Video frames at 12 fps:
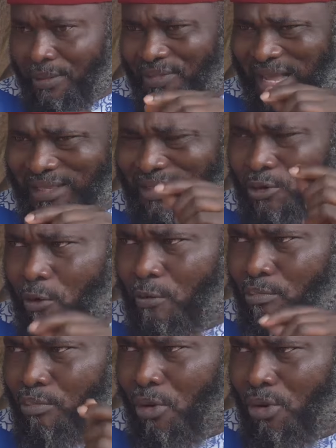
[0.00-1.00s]
that
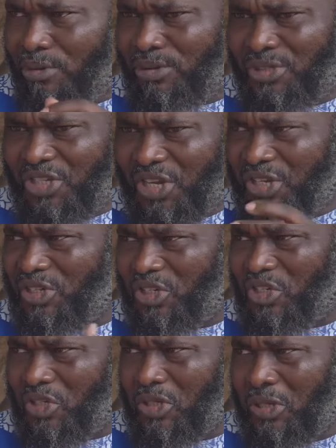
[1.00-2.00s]
young boy
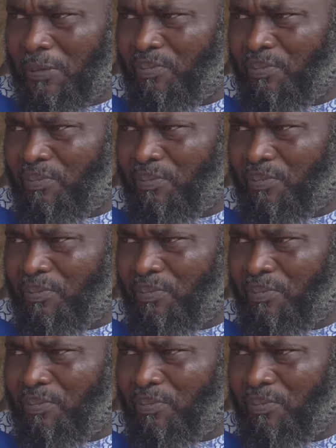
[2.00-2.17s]
changed.